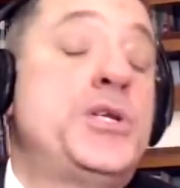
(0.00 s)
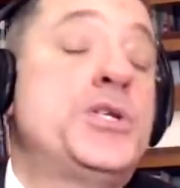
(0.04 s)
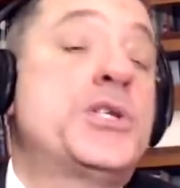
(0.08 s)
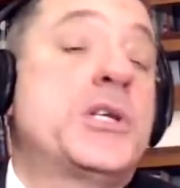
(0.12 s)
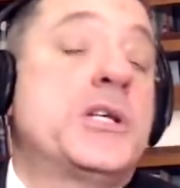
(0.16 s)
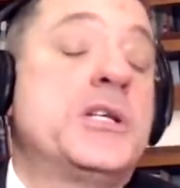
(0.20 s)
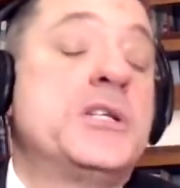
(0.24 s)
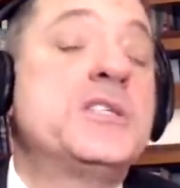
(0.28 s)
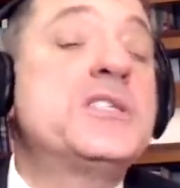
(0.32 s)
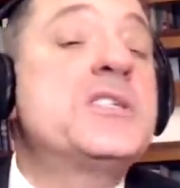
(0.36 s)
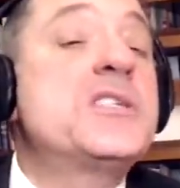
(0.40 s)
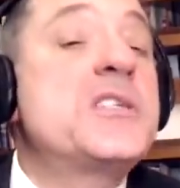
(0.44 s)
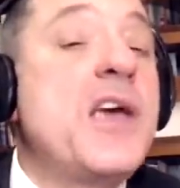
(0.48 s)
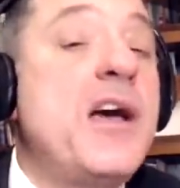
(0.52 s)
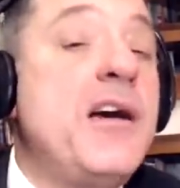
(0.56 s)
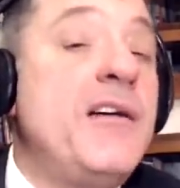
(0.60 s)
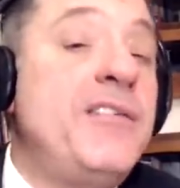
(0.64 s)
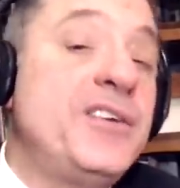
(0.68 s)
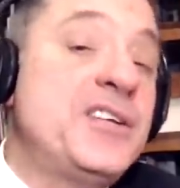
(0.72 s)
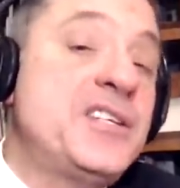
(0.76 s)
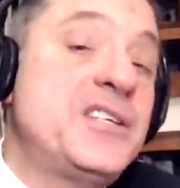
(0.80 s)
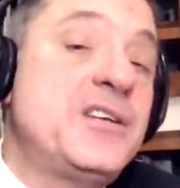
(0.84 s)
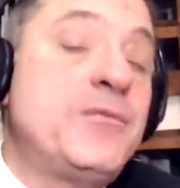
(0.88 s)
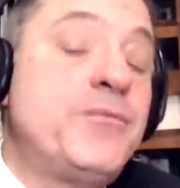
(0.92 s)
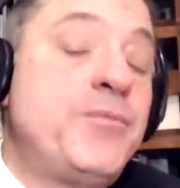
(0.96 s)

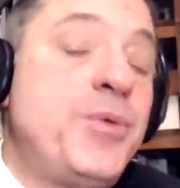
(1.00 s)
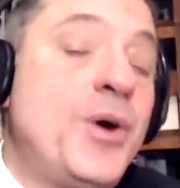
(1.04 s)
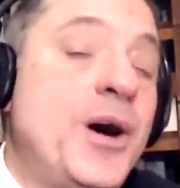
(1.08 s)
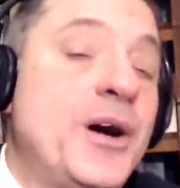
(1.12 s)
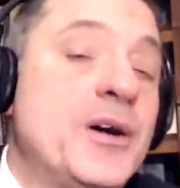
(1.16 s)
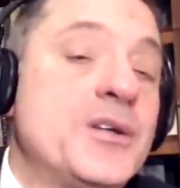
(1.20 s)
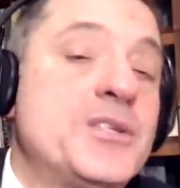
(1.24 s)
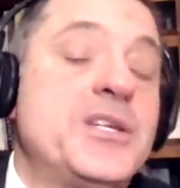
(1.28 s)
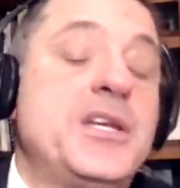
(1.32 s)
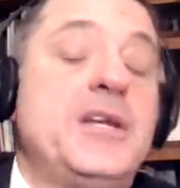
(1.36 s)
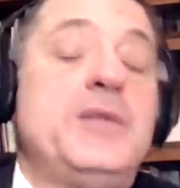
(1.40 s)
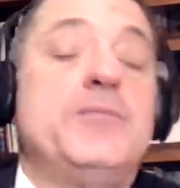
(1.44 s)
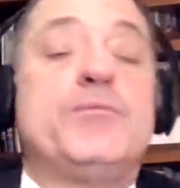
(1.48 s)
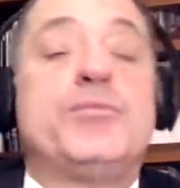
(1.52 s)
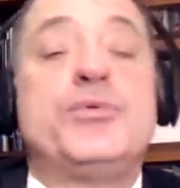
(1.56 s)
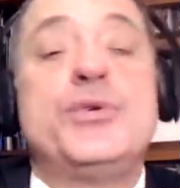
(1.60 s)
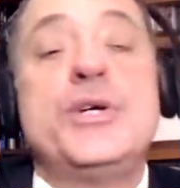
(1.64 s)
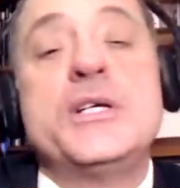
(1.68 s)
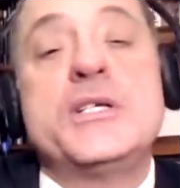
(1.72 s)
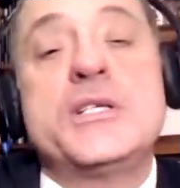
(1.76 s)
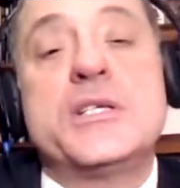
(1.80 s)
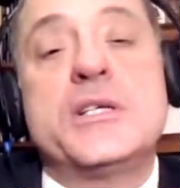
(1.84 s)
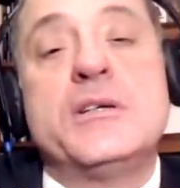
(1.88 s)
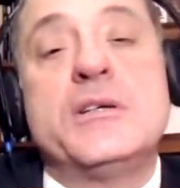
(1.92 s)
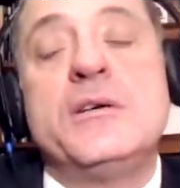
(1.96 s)
Conservative Party in
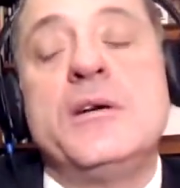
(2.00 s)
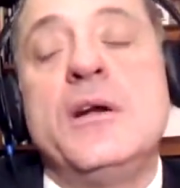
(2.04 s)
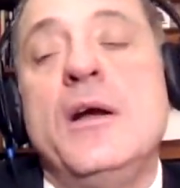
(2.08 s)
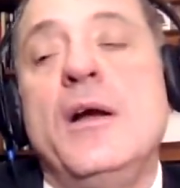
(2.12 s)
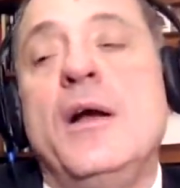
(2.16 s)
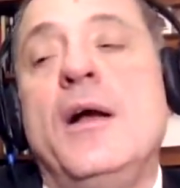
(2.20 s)
Britain,